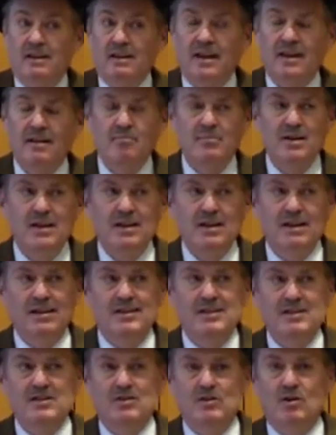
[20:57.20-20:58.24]
that
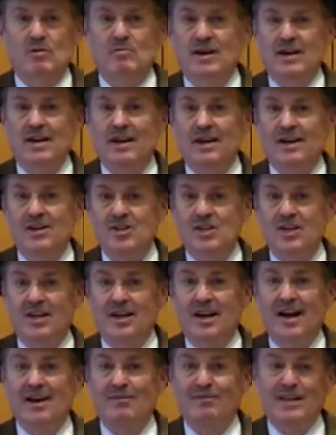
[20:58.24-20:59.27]
immediately says, oh my gosh,
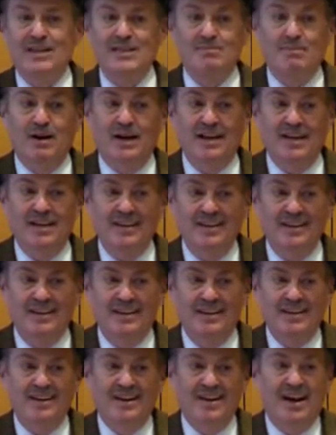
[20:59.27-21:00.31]
I have less money.
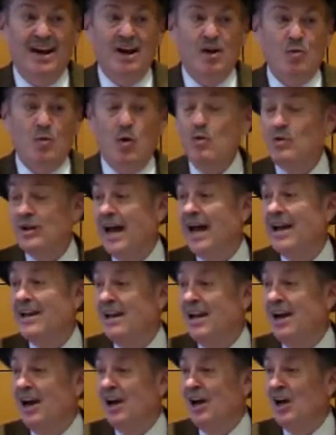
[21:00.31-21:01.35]
Won't I
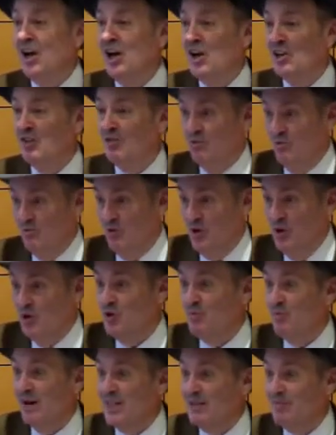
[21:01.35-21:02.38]

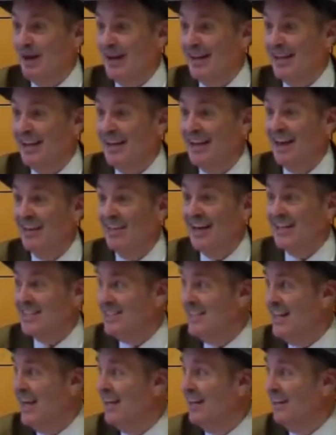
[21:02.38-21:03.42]
reduce my spending? And
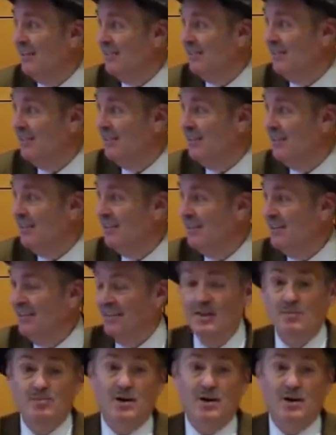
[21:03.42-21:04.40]
that's negative in the